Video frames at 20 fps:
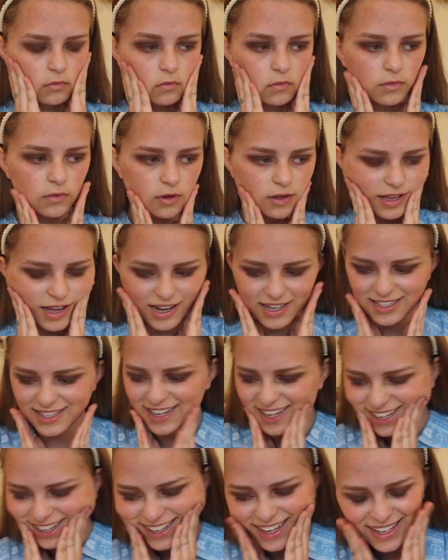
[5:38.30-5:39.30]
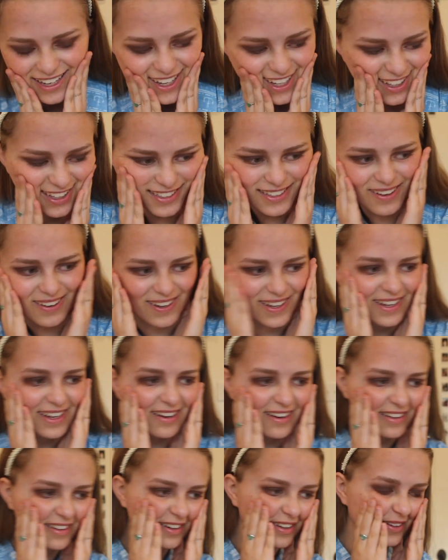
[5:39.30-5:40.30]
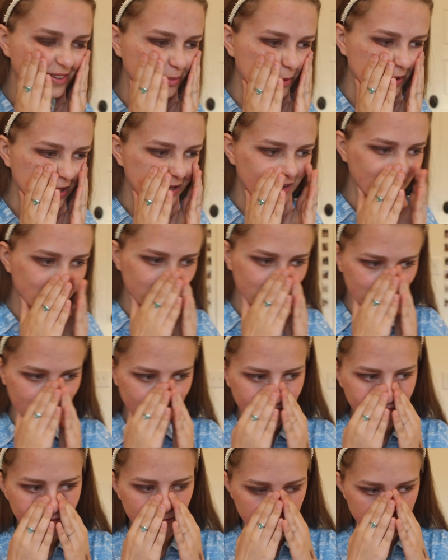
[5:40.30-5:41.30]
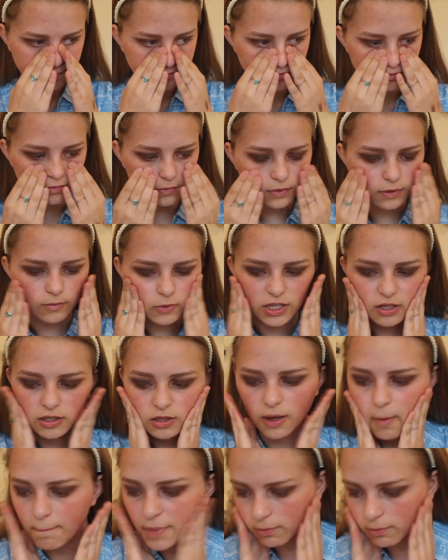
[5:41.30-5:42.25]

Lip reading: And she gets Tostino's pizza